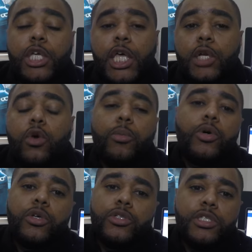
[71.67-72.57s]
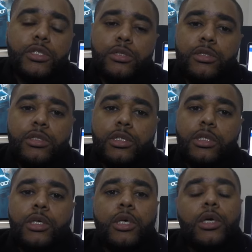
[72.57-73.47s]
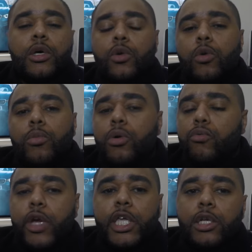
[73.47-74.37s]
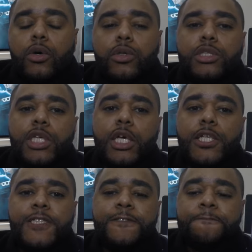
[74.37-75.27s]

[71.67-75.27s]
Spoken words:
to get a lot more consistency, a lot more regular content.